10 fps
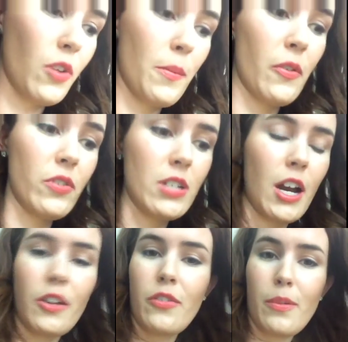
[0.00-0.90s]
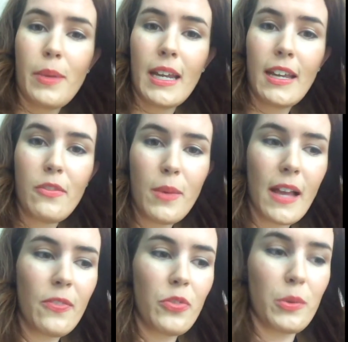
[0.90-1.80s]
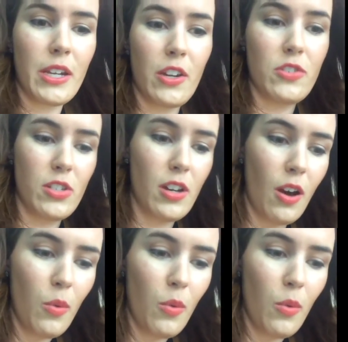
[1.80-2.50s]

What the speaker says: from a photographer buddy of mine 3 years ago